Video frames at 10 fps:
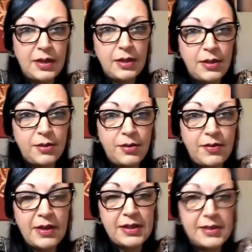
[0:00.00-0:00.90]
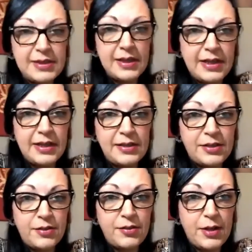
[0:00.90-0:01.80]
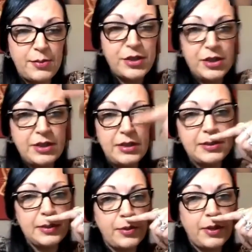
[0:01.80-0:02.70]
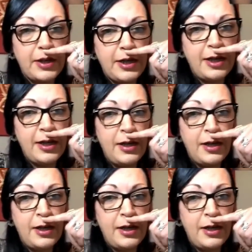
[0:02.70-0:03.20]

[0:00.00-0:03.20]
We've had a slight interruption. Okay.